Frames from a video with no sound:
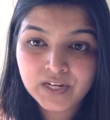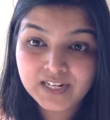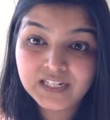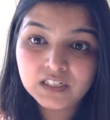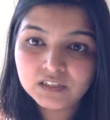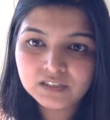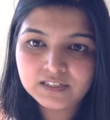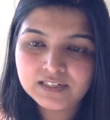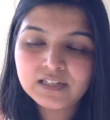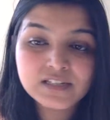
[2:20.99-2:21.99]

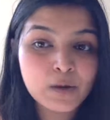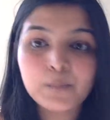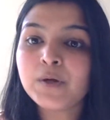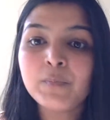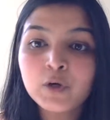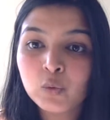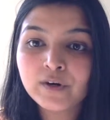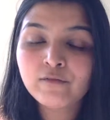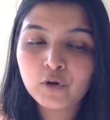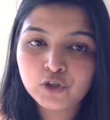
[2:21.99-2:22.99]
internally, some people do
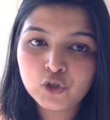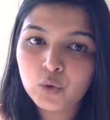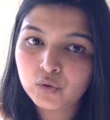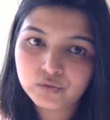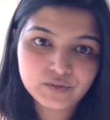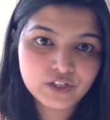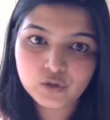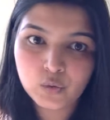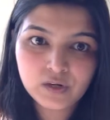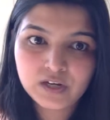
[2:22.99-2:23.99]
it for jokes, which
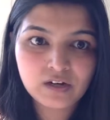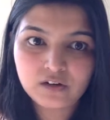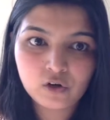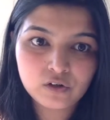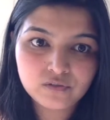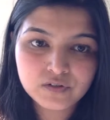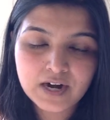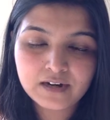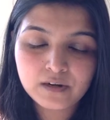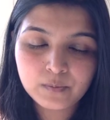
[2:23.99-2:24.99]
is okay. A lot of
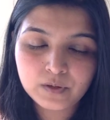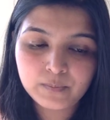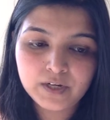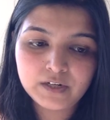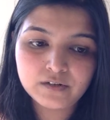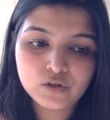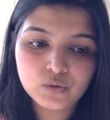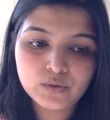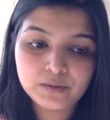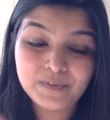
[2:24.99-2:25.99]
stand-up comedians
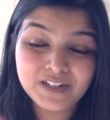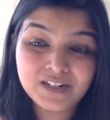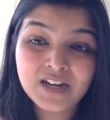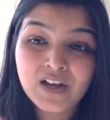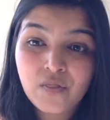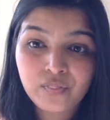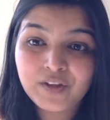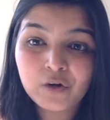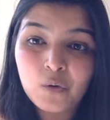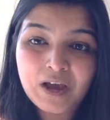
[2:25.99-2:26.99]
do it, but
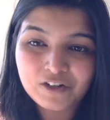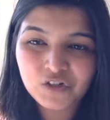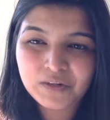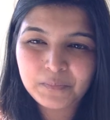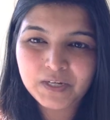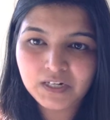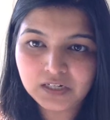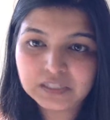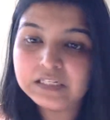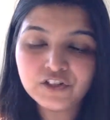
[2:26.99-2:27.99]
they don't actually mean it.
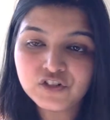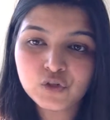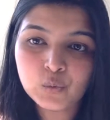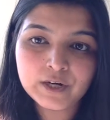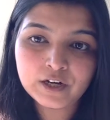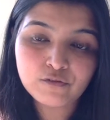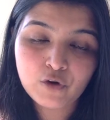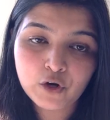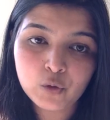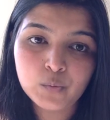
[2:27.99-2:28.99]
They're just doing it
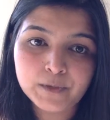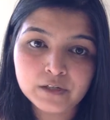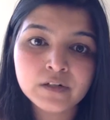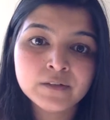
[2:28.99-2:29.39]
for humor.